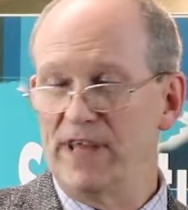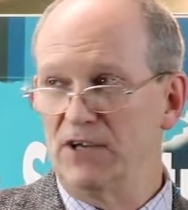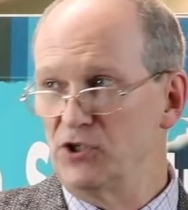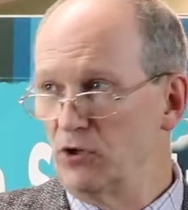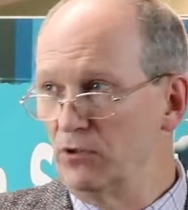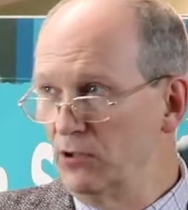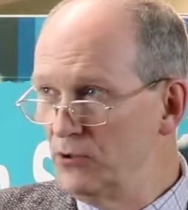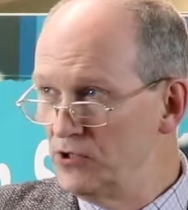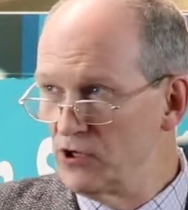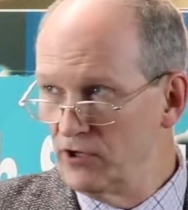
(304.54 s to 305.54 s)
thou shalt
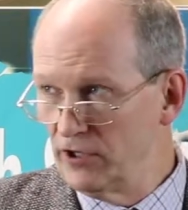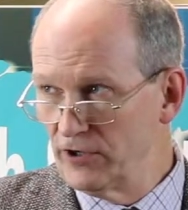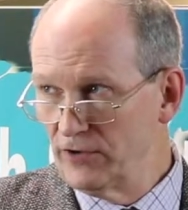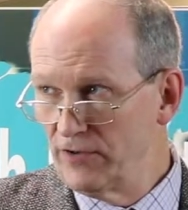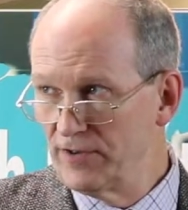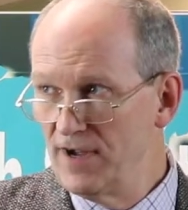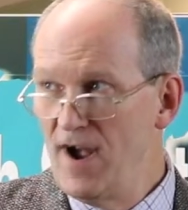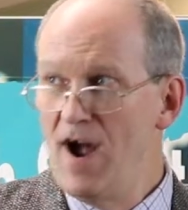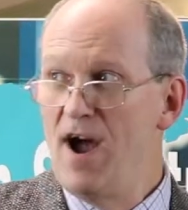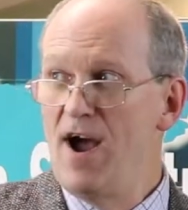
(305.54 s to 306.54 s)
loose on earth.
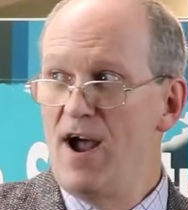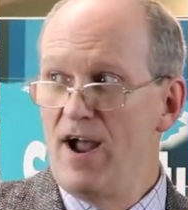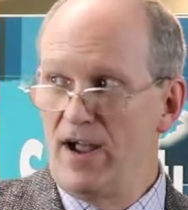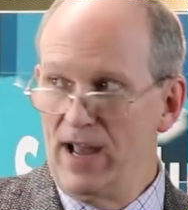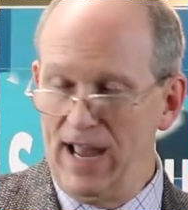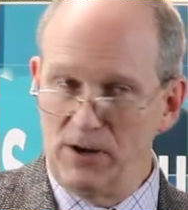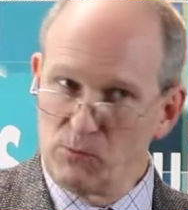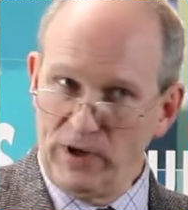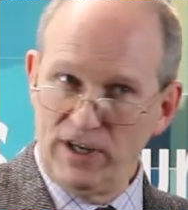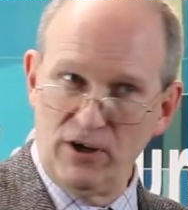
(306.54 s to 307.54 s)
And
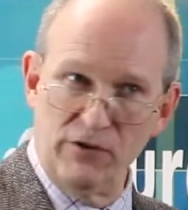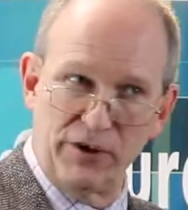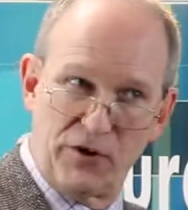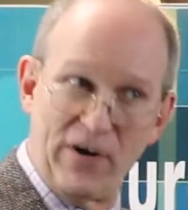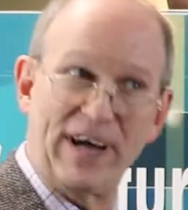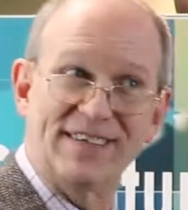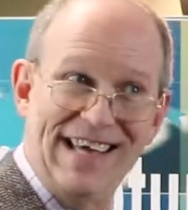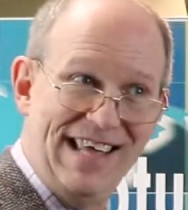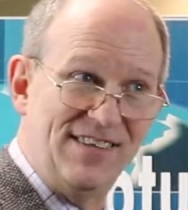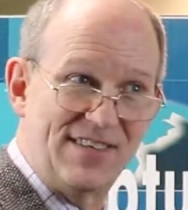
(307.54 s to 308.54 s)
we know the correct
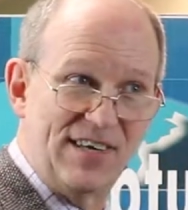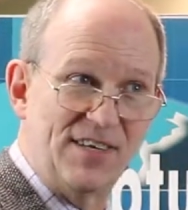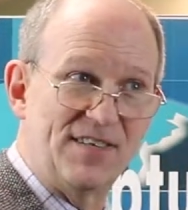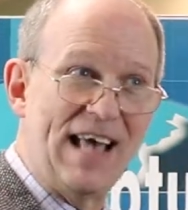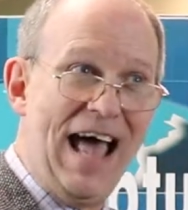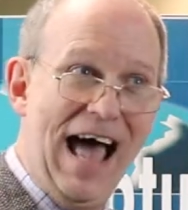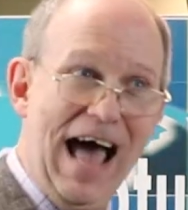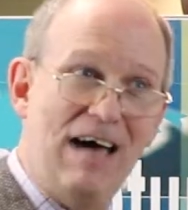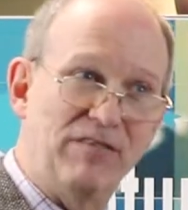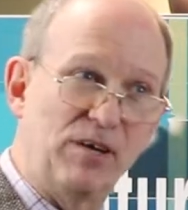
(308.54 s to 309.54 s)
tense is
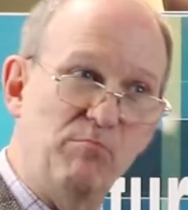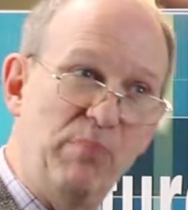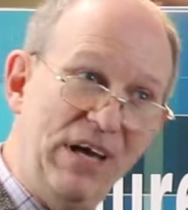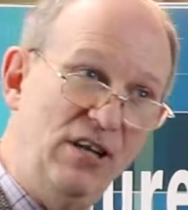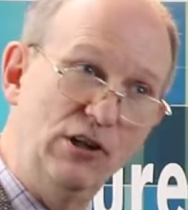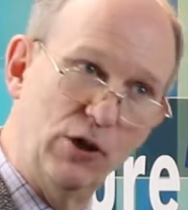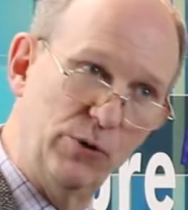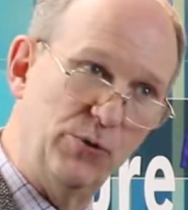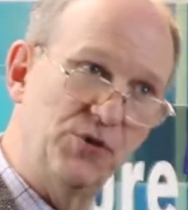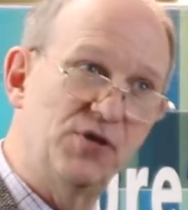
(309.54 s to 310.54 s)
having been
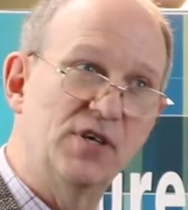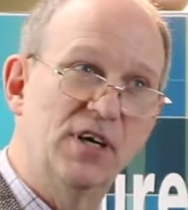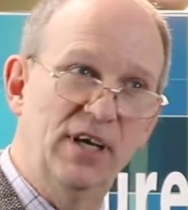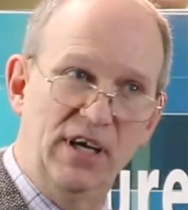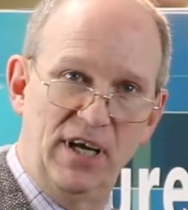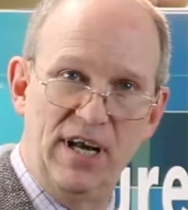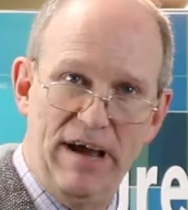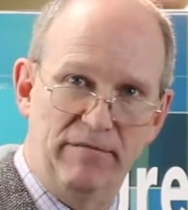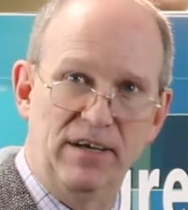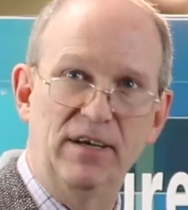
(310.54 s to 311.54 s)
loosed in
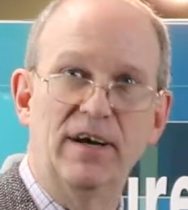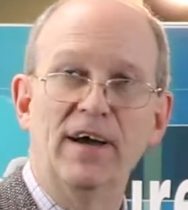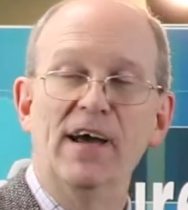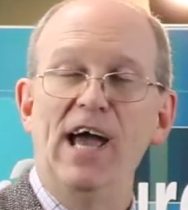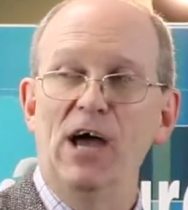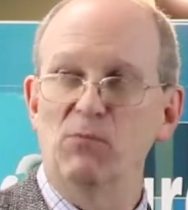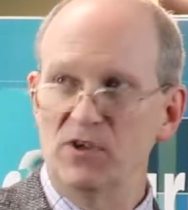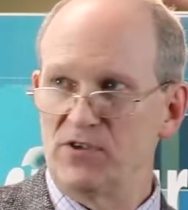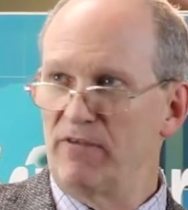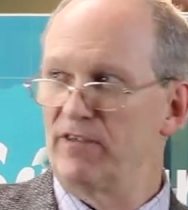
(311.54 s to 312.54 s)
heaven. And
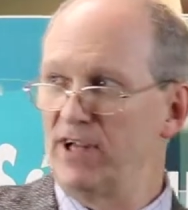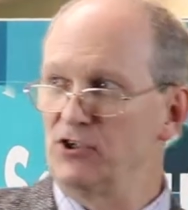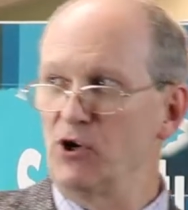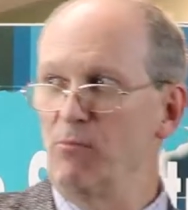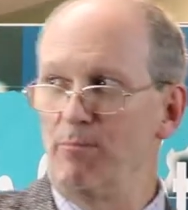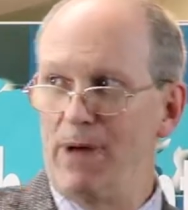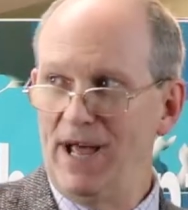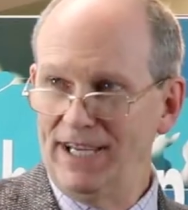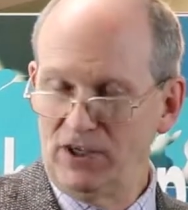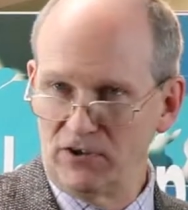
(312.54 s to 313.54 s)
whatsoever thou shalt
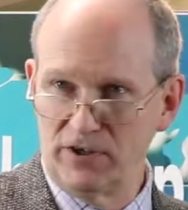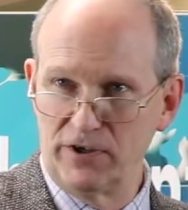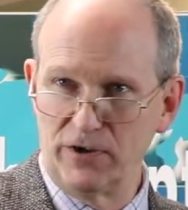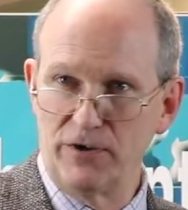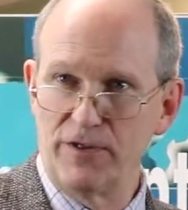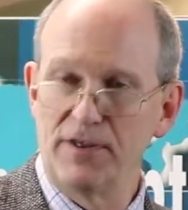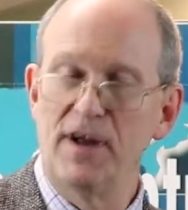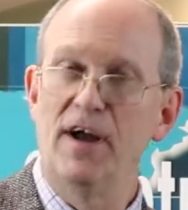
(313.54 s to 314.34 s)
bind on earth,